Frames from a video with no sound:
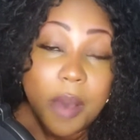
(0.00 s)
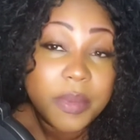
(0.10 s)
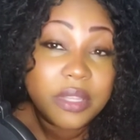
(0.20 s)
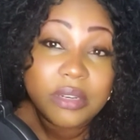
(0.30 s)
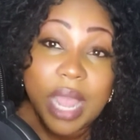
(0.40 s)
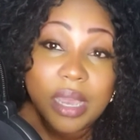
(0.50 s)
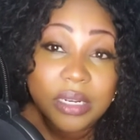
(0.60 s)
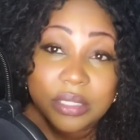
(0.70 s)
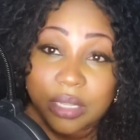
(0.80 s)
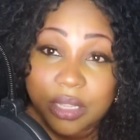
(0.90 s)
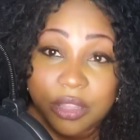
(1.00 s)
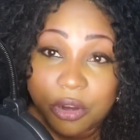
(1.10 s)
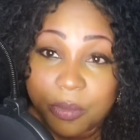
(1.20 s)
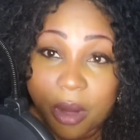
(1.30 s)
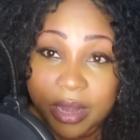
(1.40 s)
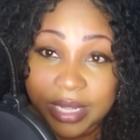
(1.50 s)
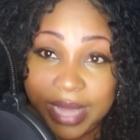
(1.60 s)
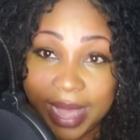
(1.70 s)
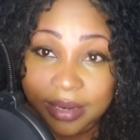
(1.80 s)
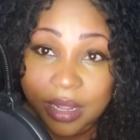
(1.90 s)
But they're not going to tell the third party
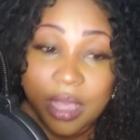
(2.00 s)
that.